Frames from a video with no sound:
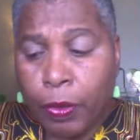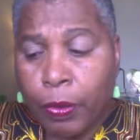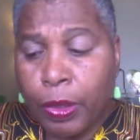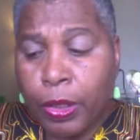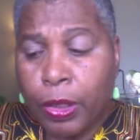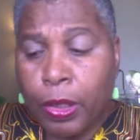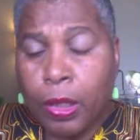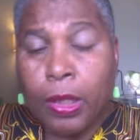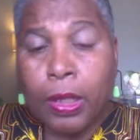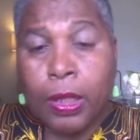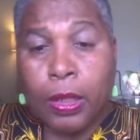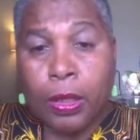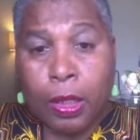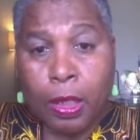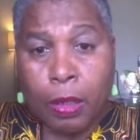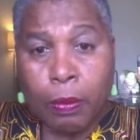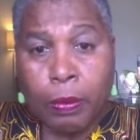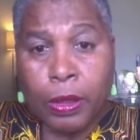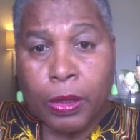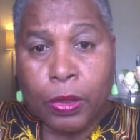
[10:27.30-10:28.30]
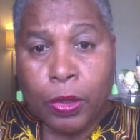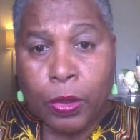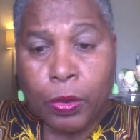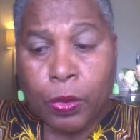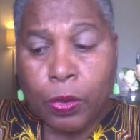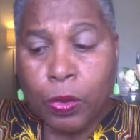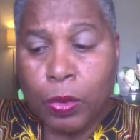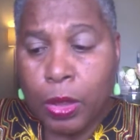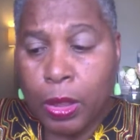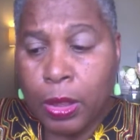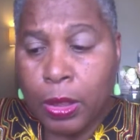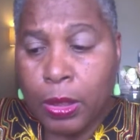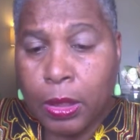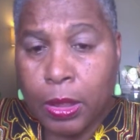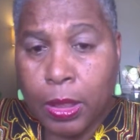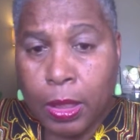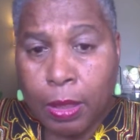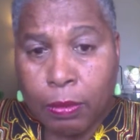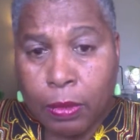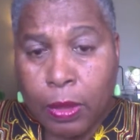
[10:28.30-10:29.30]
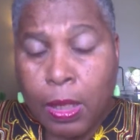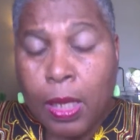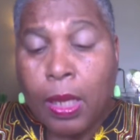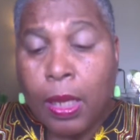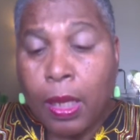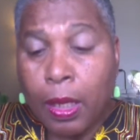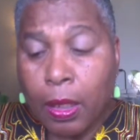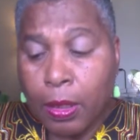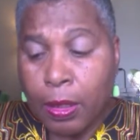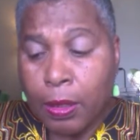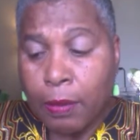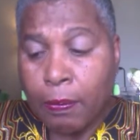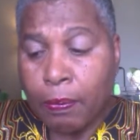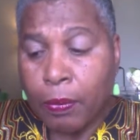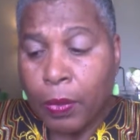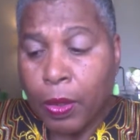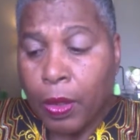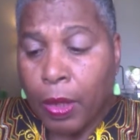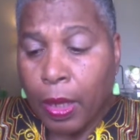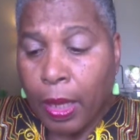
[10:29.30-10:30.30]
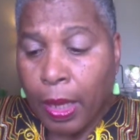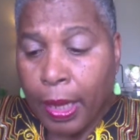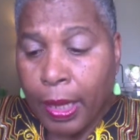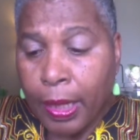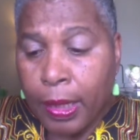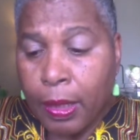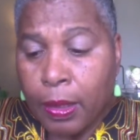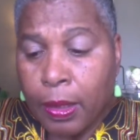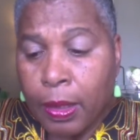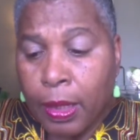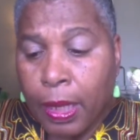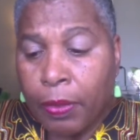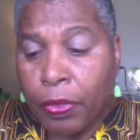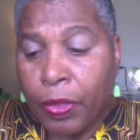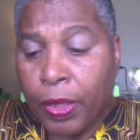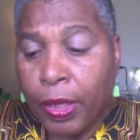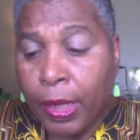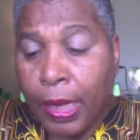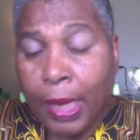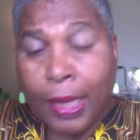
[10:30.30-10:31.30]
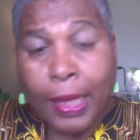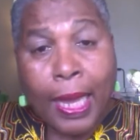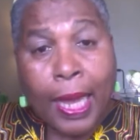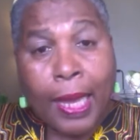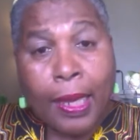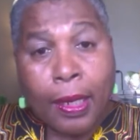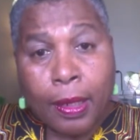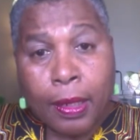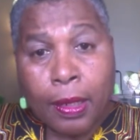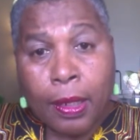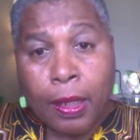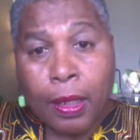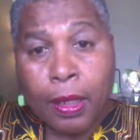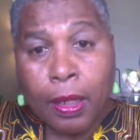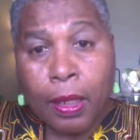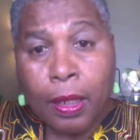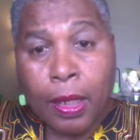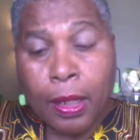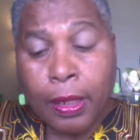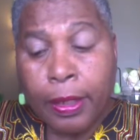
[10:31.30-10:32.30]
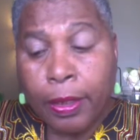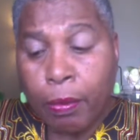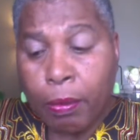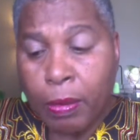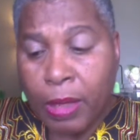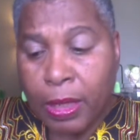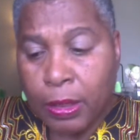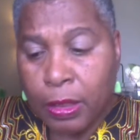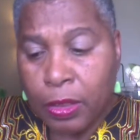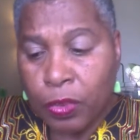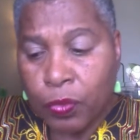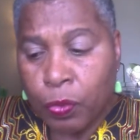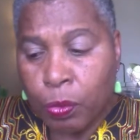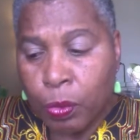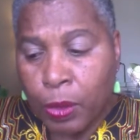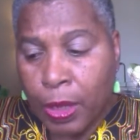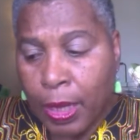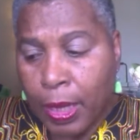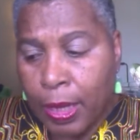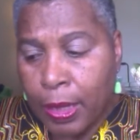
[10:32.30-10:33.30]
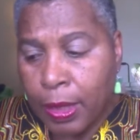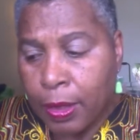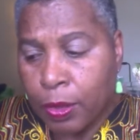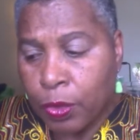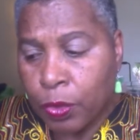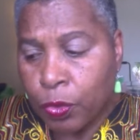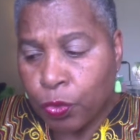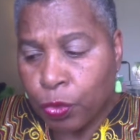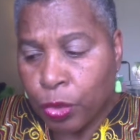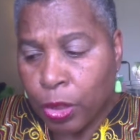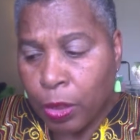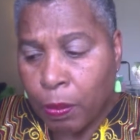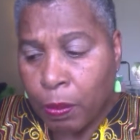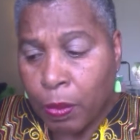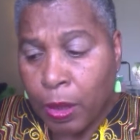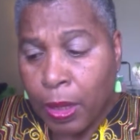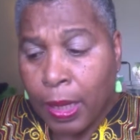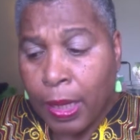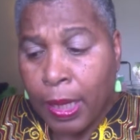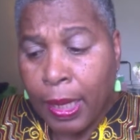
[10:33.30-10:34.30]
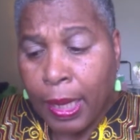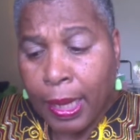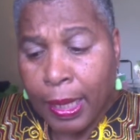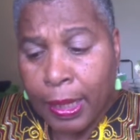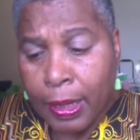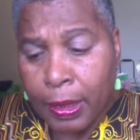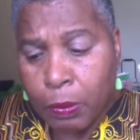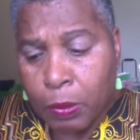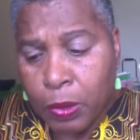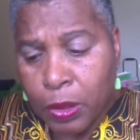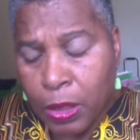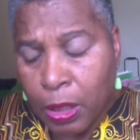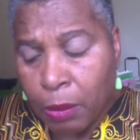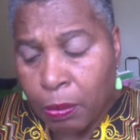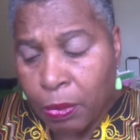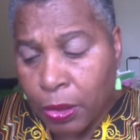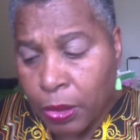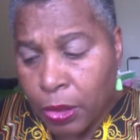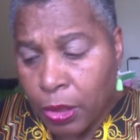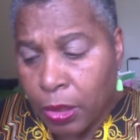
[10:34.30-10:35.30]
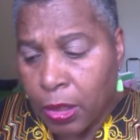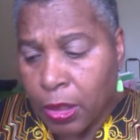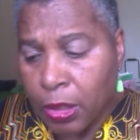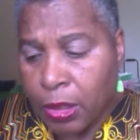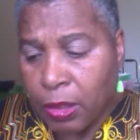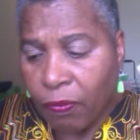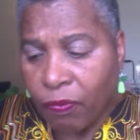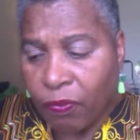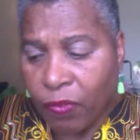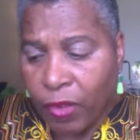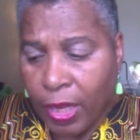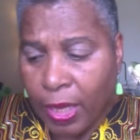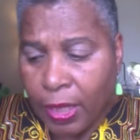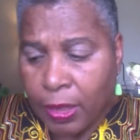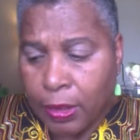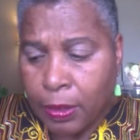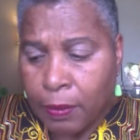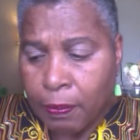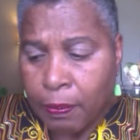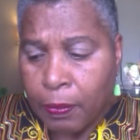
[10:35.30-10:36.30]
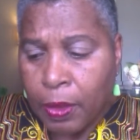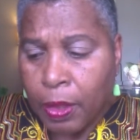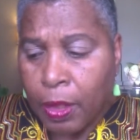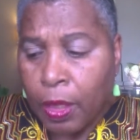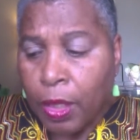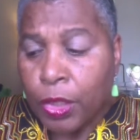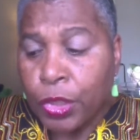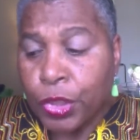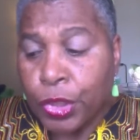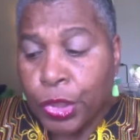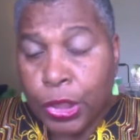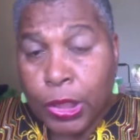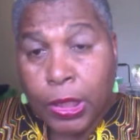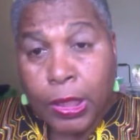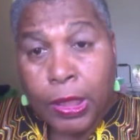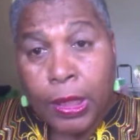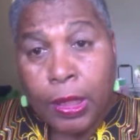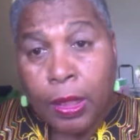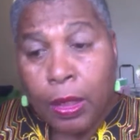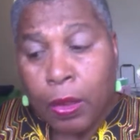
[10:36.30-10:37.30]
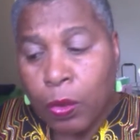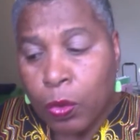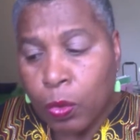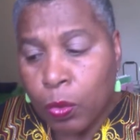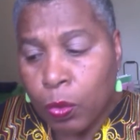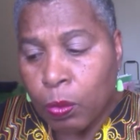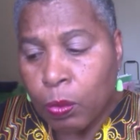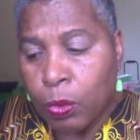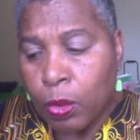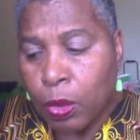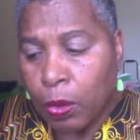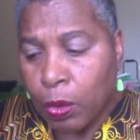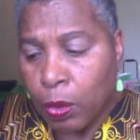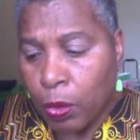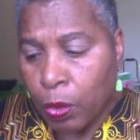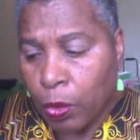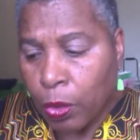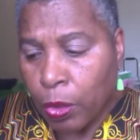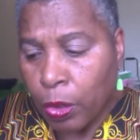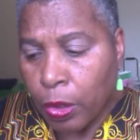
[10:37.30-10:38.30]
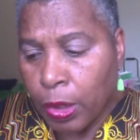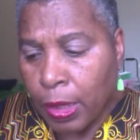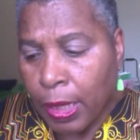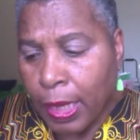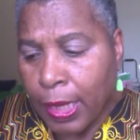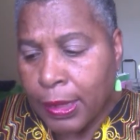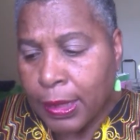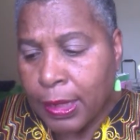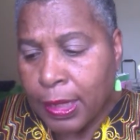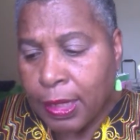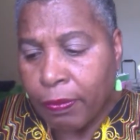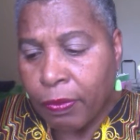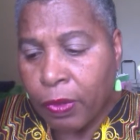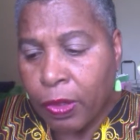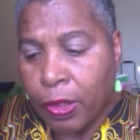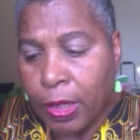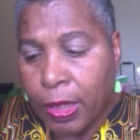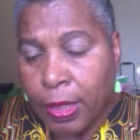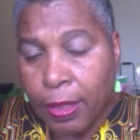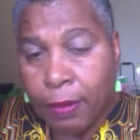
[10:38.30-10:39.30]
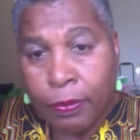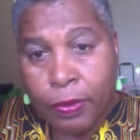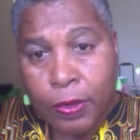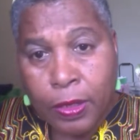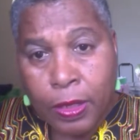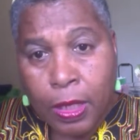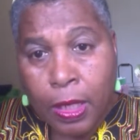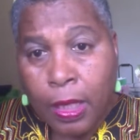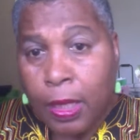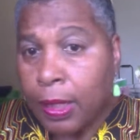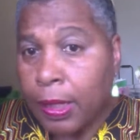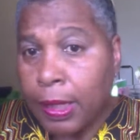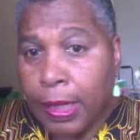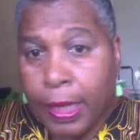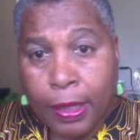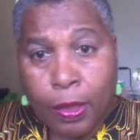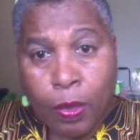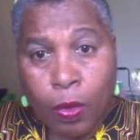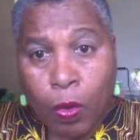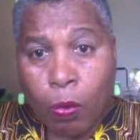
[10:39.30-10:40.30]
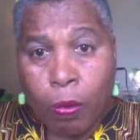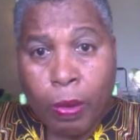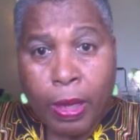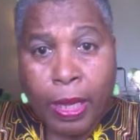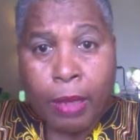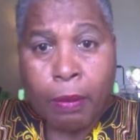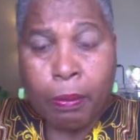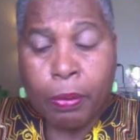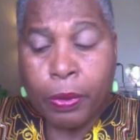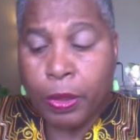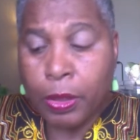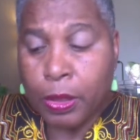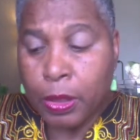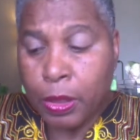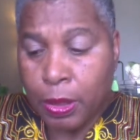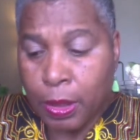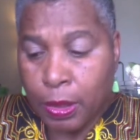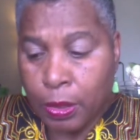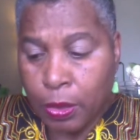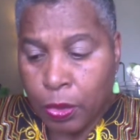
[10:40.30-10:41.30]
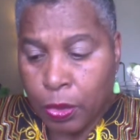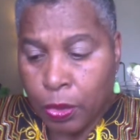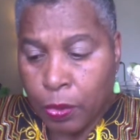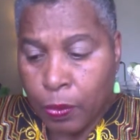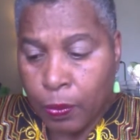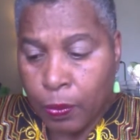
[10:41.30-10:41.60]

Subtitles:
young in coming to these gifts. Um, and then I got a clear message from God in a dream, and it was something to this effect: She whom the Lord has given gifts, let no man put asunder.